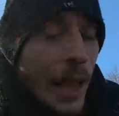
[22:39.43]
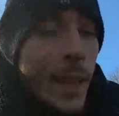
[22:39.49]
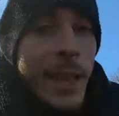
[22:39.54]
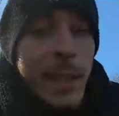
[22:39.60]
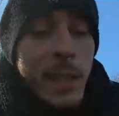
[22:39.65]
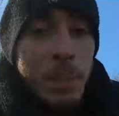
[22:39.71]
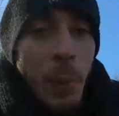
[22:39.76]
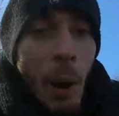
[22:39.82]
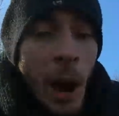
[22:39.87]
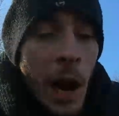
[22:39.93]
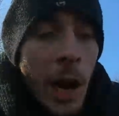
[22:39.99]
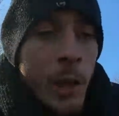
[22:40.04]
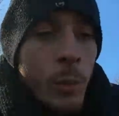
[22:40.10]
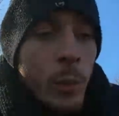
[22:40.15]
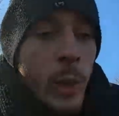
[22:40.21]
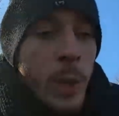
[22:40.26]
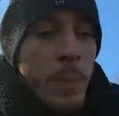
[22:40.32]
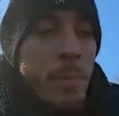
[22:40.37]
And that's
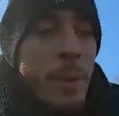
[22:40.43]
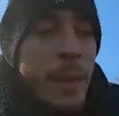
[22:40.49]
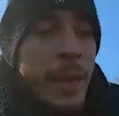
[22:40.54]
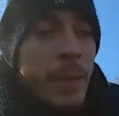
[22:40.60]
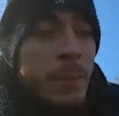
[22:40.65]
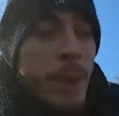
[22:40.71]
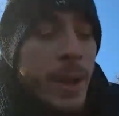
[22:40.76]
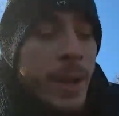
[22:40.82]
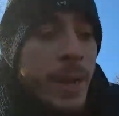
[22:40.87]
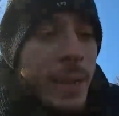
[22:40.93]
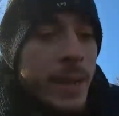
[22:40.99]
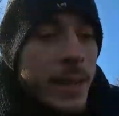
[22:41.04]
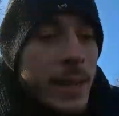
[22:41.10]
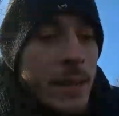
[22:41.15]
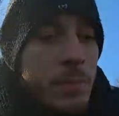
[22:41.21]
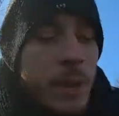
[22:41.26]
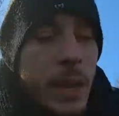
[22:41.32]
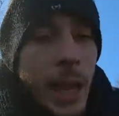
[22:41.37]
part of what I'm betting my,
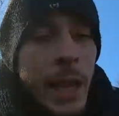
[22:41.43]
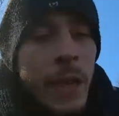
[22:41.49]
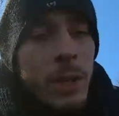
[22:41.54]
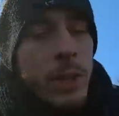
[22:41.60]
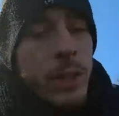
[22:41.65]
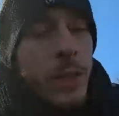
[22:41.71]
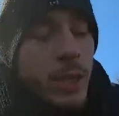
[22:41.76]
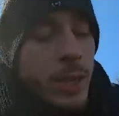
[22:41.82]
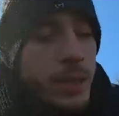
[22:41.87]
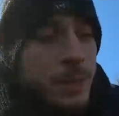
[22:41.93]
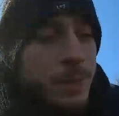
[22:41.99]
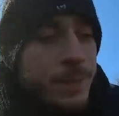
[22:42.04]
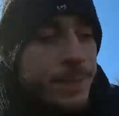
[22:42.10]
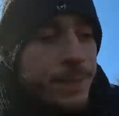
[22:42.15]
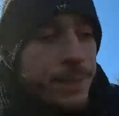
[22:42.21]
my energy on,